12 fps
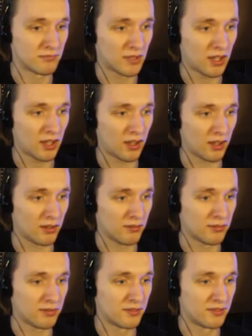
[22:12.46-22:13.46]

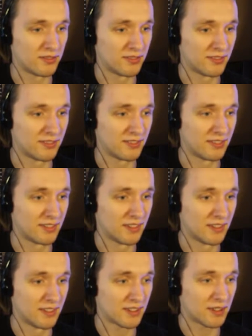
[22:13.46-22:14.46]
Cave.
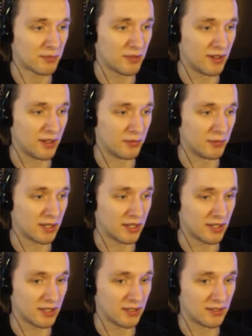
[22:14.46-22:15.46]
Come on,
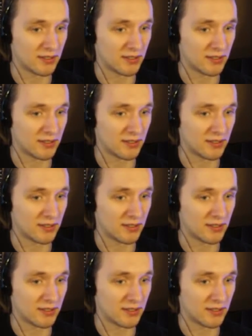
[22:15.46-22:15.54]
buddy.